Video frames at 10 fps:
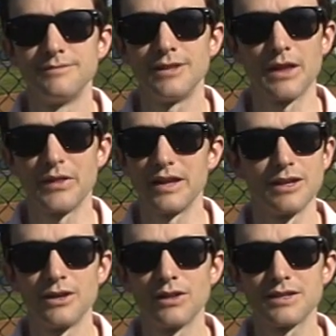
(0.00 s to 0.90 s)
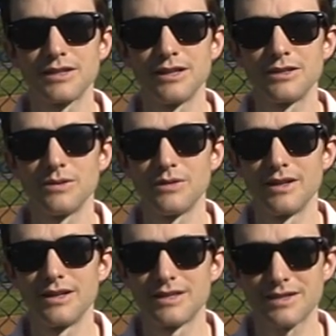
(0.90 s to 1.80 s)
nothing. You're listening to
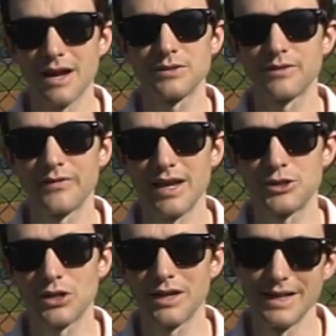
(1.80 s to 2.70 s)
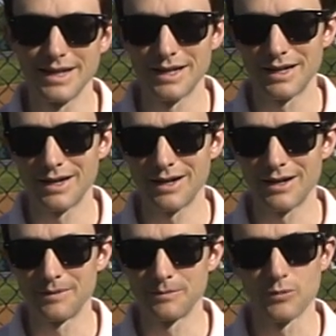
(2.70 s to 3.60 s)
the sounds of nature,
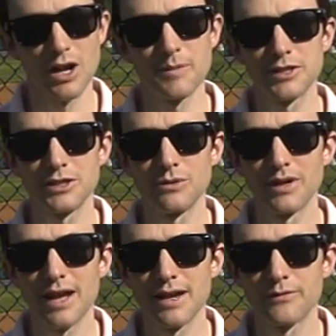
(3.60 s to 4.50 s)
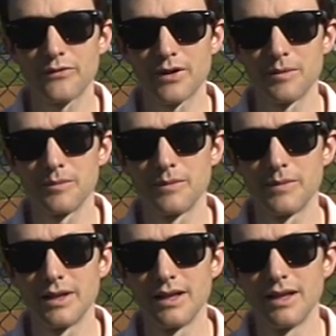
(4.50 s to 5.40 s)
coming to you again from
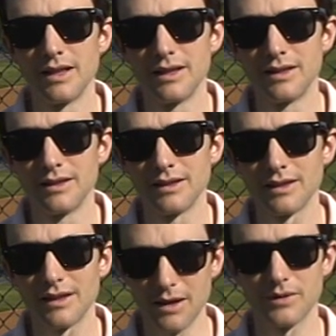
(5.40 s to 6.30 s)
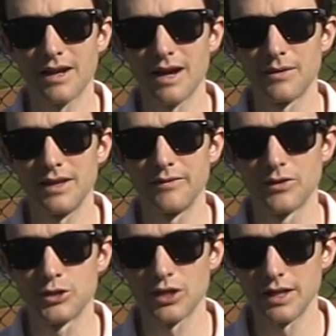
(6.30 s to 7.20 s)
Loudoun County,
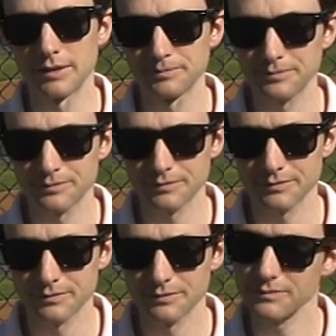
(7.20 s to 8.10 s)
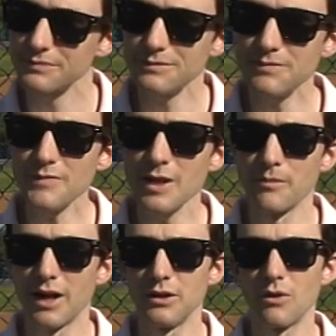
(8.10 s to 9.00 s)
Virginia,
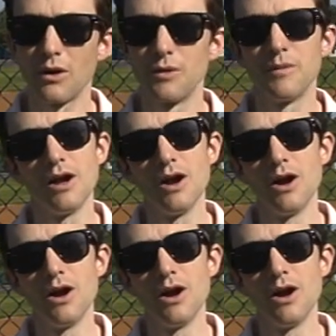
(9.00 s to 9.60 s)
my new home.